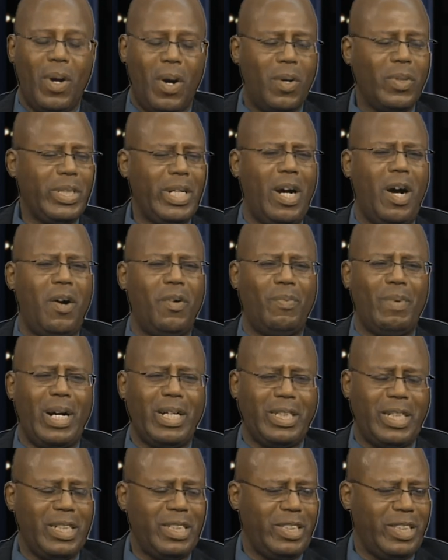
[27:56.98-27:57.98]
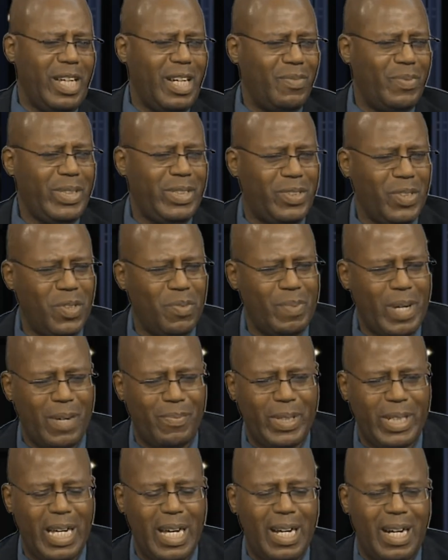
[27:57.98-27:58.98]
Oh yeah, oh my goodness, yeah, we do,
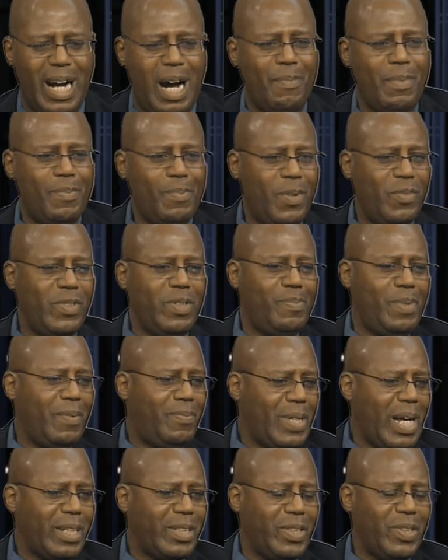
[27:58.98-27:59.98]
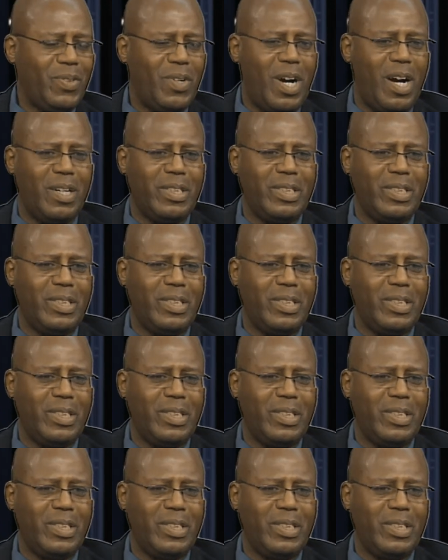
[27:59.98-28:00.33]
man. I'm a movie buff like you are,